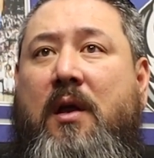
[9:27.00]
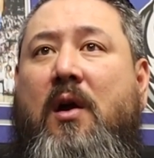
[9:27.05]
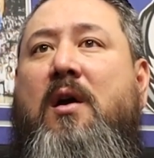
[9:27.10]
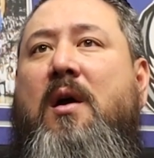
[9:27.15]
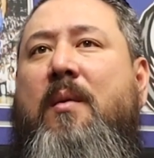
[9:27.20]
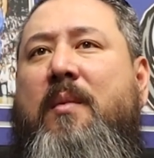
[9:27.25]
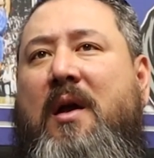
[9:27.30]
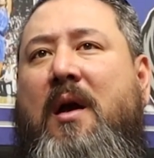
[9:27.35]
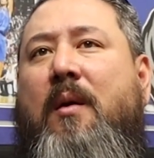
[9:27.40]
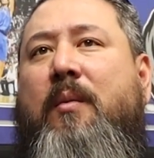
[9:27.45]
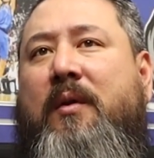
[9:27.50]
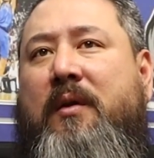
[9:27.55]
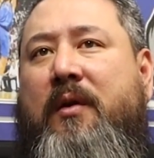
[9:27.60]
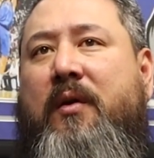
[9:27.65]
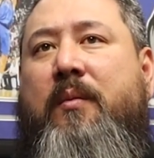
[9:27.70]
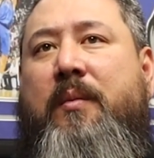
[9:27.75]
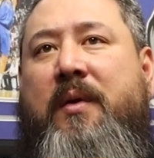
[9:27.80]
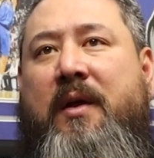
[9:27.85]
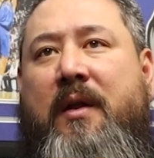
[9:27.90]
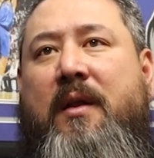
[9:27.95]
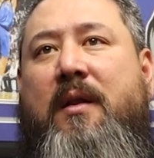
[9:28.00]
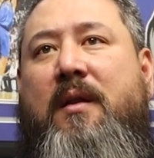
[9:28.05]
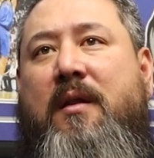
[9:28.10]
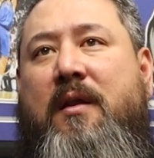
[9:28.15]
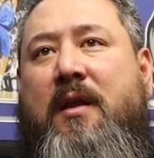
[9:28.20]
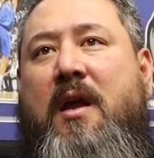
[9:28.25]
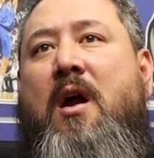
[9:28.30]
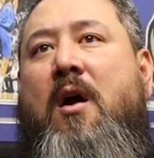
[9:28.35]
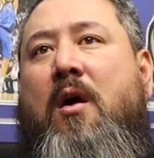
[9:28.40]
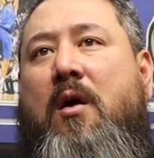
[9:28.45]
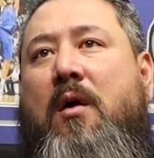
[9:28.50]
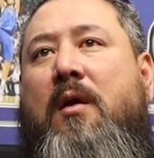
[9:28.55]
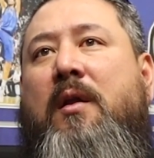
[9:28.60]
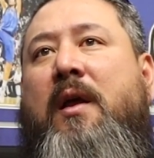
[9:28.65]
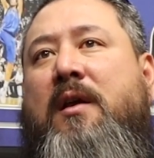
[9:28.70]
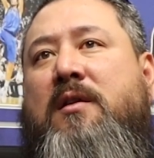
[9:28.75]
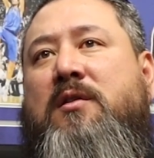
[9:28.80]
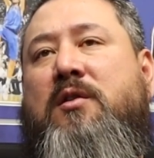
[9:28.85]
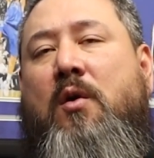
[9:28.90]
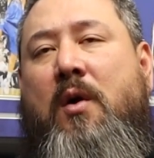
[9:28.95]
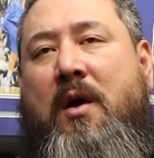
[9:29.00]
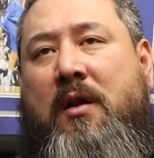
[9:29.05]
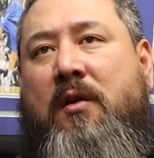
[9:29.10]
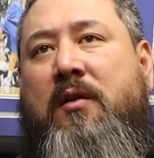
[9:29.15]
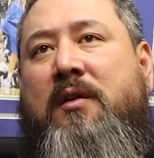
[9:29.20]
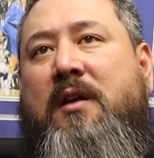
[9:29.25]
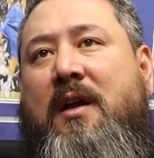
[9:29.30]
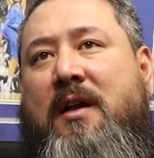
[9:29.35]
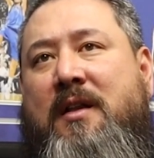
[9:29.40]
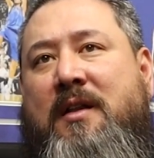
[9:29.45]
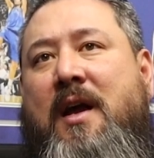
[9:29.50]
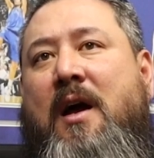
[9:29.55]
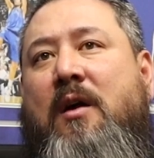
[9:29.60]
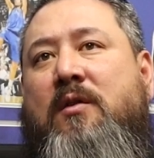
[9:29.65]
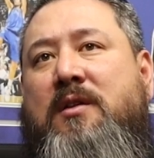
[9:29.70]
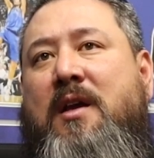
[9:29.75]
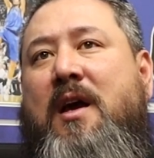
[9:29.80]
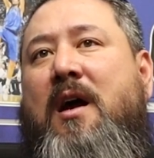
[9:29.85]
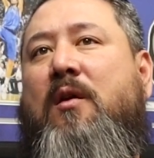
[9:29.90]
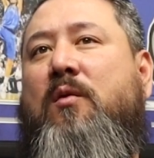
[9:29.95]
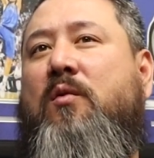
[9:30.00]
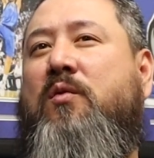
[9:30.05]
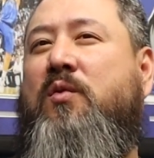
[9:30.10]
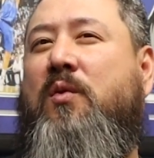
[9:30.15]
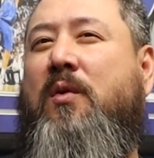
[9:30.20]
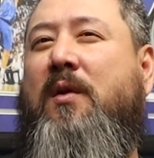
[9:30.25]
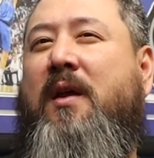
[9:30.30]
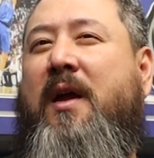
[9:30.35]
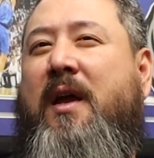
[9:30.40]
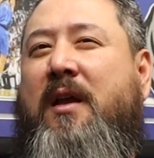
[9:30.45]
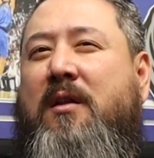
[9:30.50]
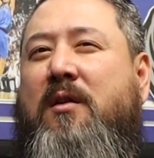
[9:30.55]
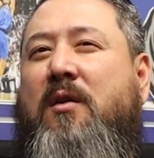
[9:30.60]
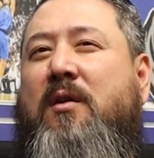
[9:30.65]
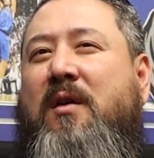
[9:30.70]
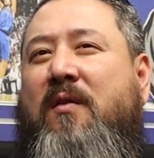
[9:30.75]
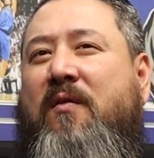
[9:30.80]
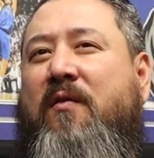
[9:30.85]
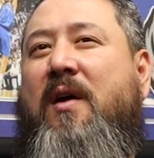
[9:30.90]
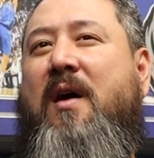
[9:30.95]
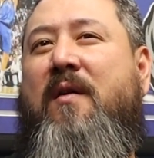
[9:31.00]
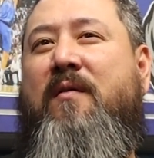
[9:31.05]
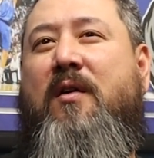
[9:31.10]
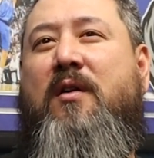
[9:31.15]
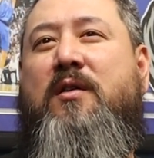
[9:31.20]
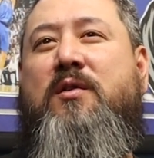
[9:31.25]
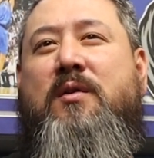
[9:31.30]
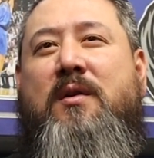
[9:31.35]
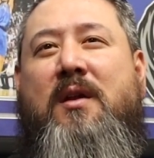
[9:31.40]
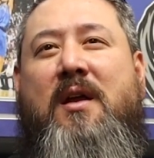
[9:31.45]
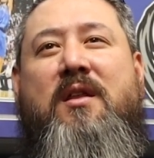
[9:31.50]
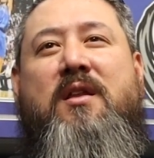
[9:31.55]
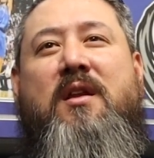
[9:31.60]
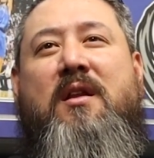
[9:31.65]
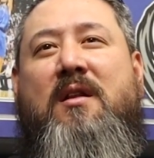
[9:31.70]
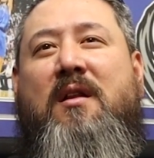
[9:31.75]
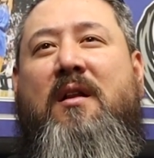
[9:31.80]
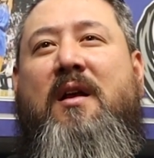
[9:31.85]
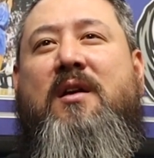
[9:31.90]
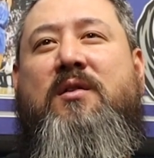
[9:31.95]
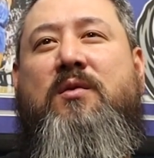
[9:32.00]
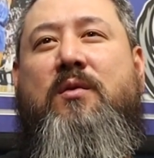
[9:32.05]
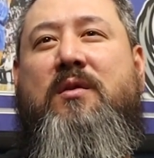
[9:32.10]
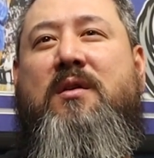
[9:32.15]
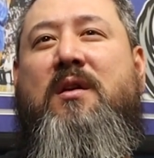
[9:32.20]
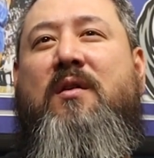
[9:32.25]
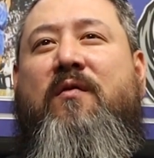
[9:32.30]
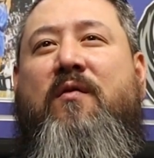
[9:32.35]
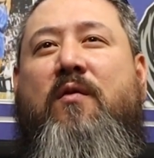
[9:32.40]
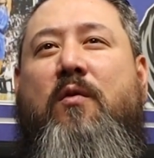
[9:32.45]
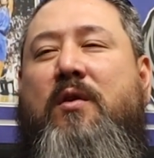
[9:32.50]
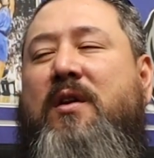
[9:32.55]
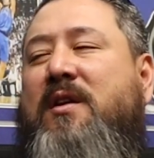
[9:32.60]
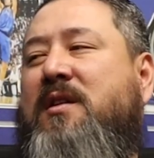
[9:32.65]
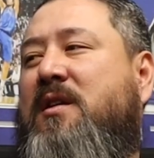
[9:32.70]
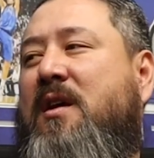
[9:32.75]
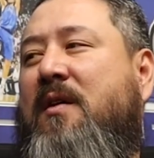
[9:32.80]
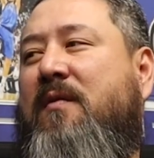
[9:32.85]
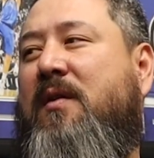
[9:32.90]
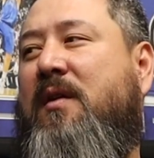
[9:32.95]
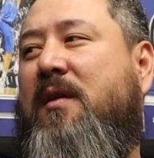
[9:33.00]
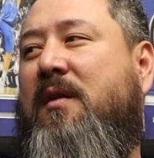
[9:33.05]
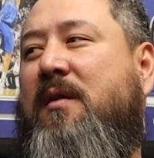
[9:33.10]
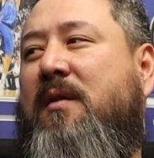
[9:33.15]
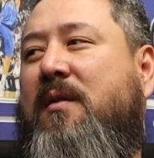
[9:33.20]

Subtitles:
They're coming up a little bit. They are so I looked at it, downtowns were like 3,500, and I think the last one did 47.